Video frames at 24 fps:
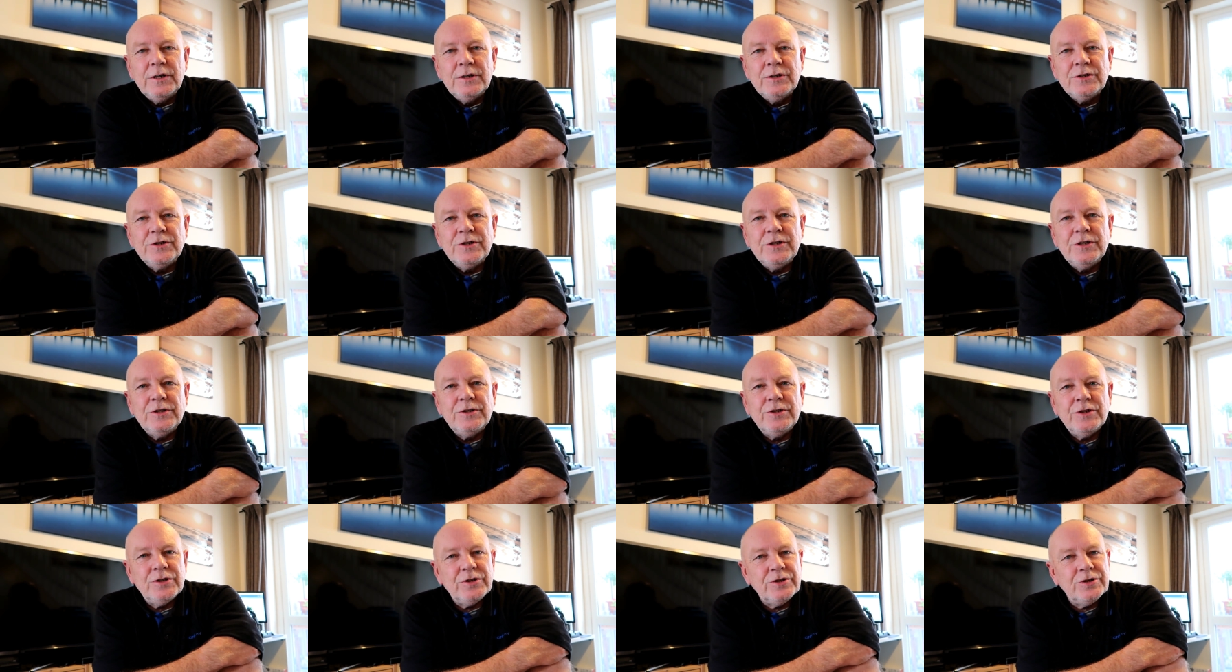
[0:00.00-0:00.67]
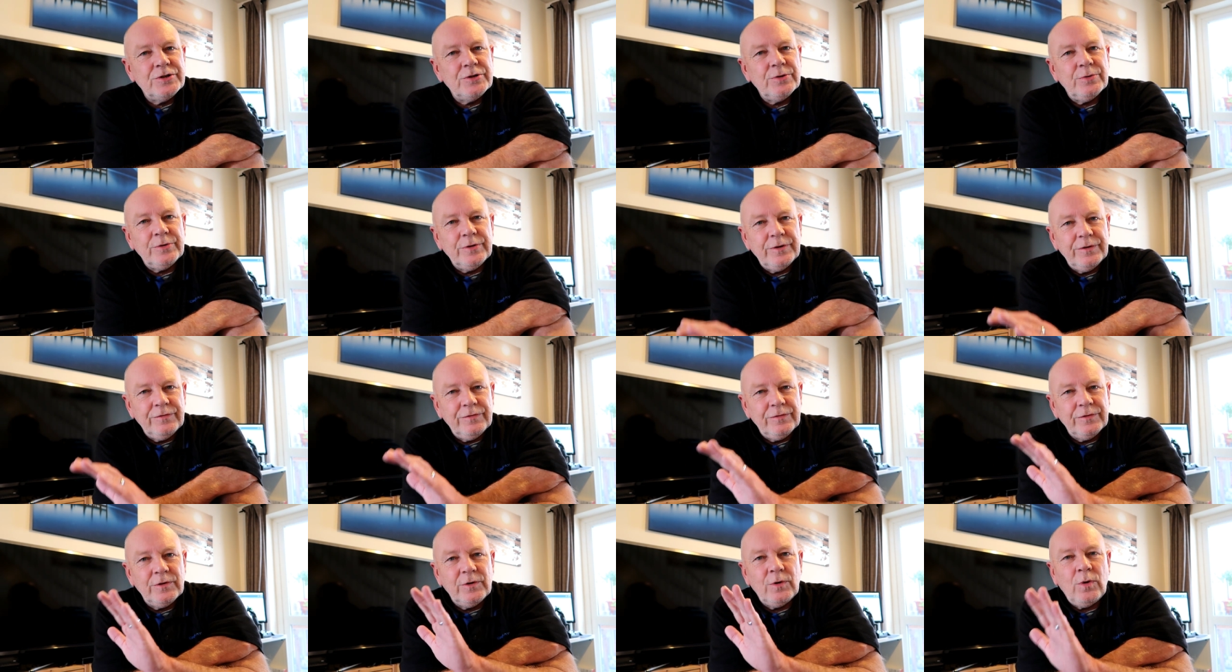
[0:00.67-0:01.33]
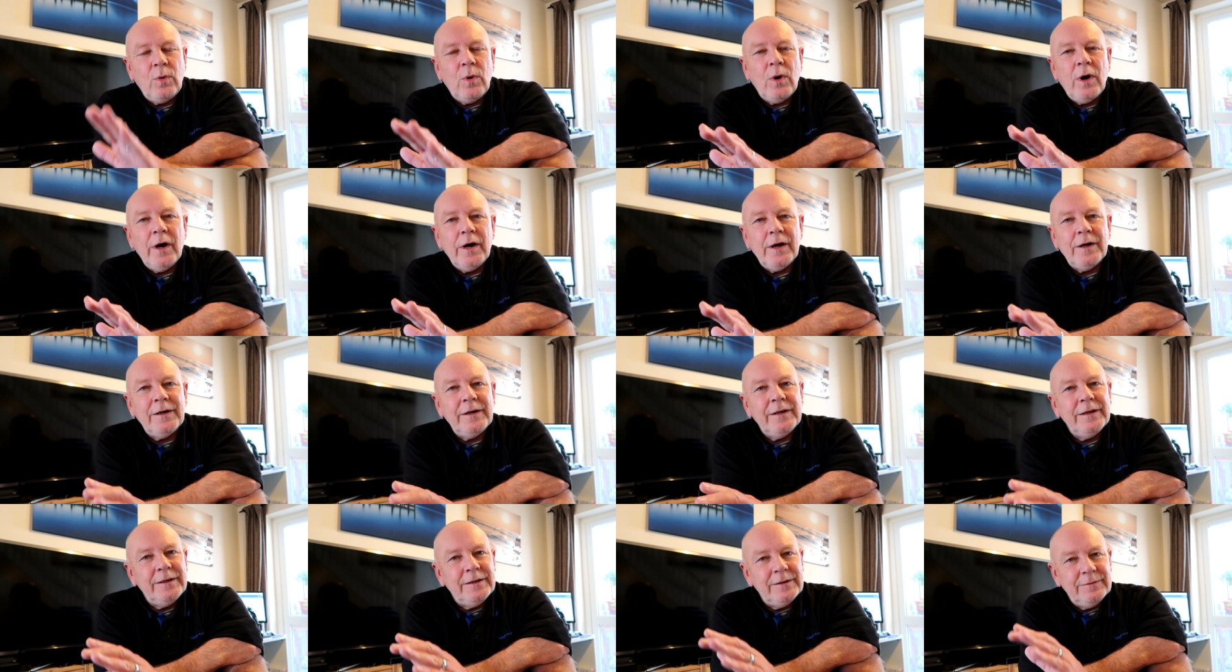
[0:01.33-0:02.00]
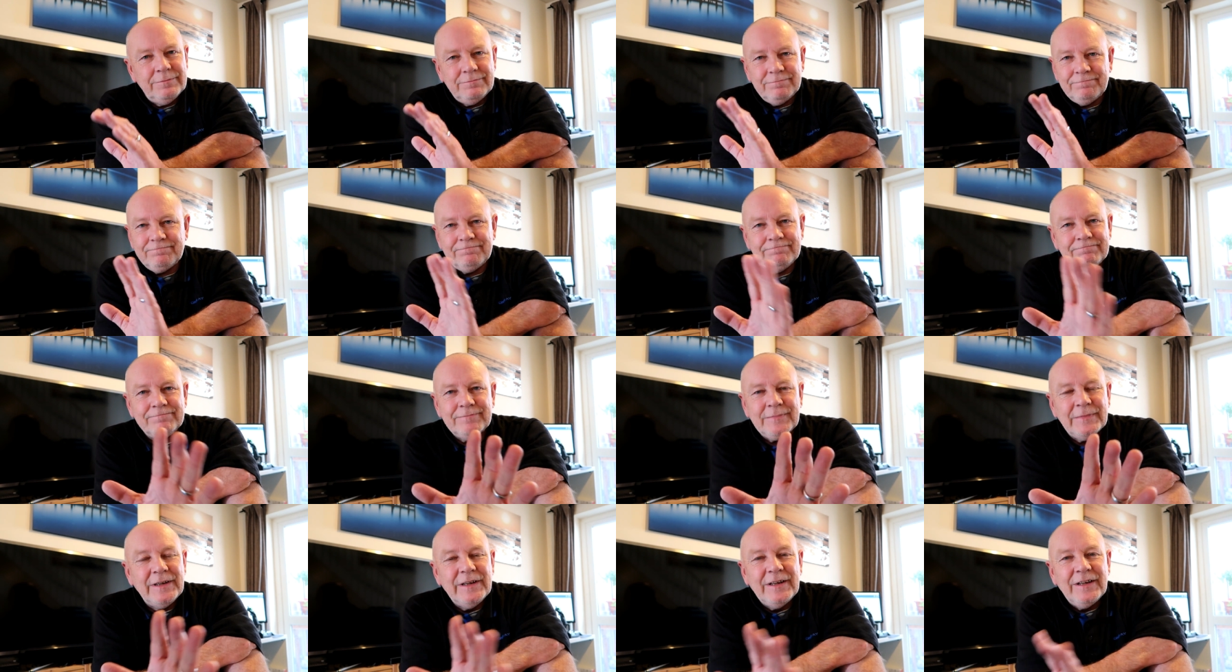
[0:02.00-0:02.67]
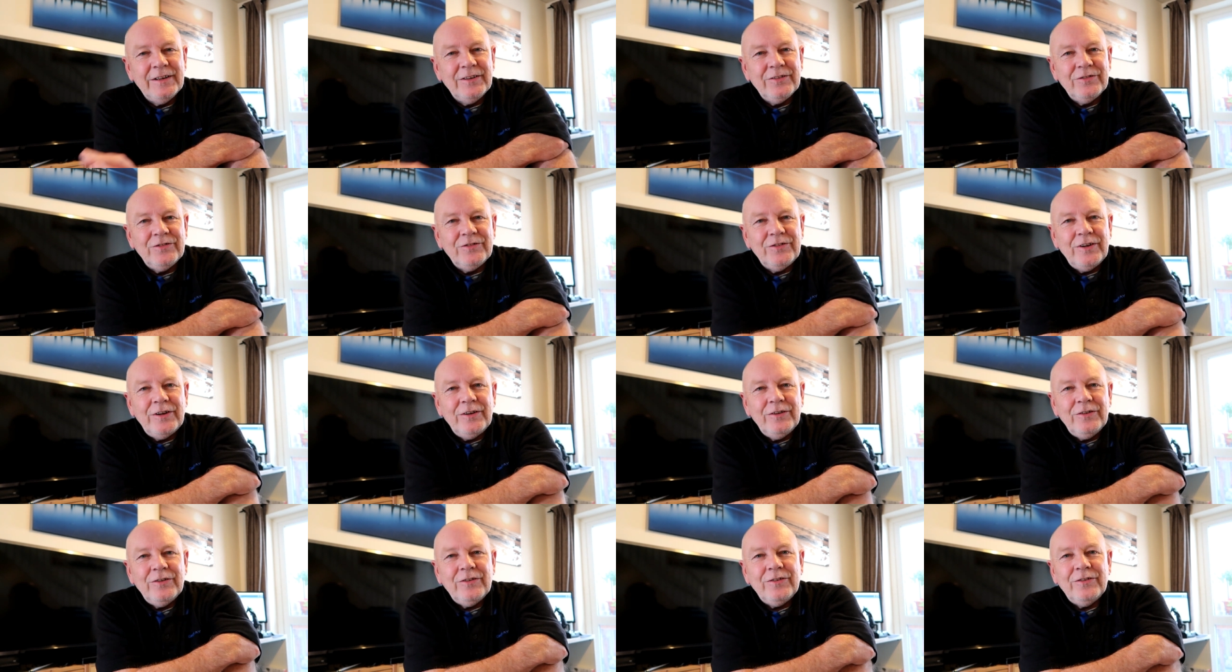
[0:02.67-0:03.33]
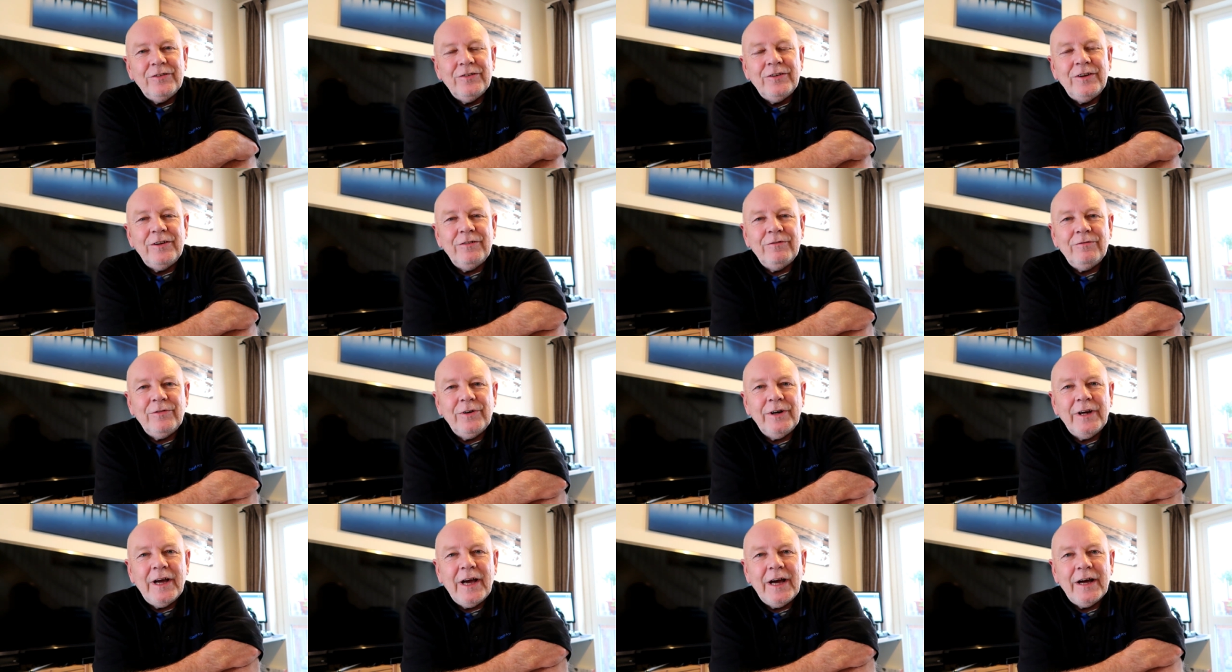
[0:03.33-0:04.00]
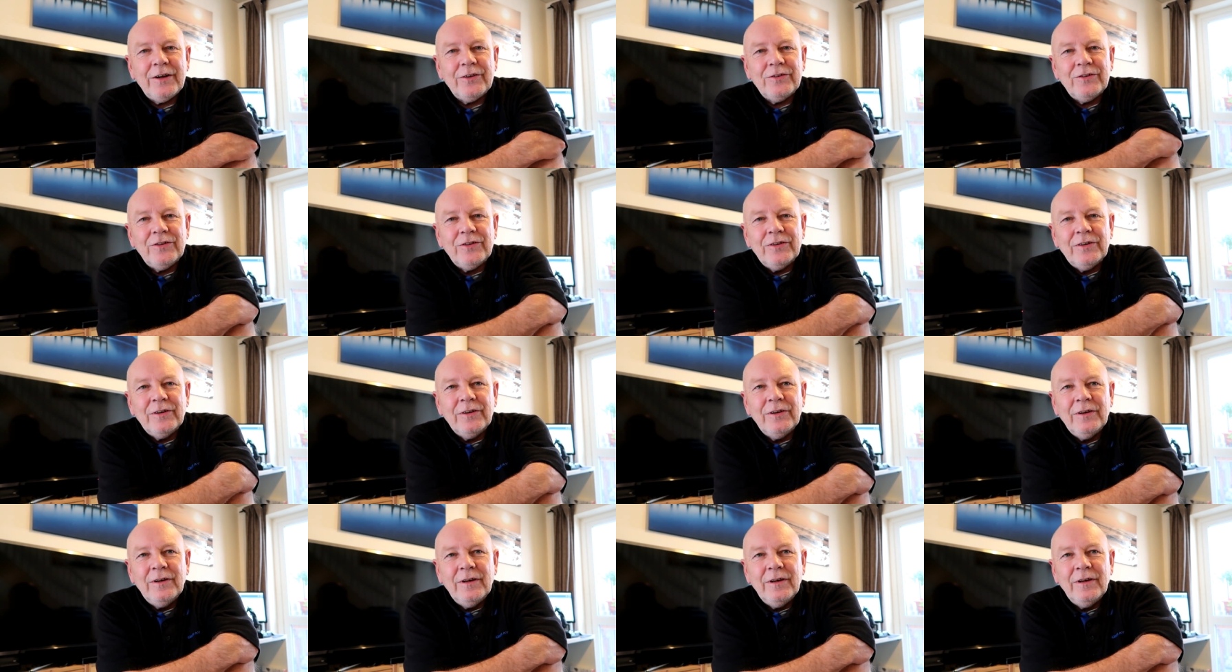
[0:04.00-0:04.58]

She just sort of quietly, she didn't didn't react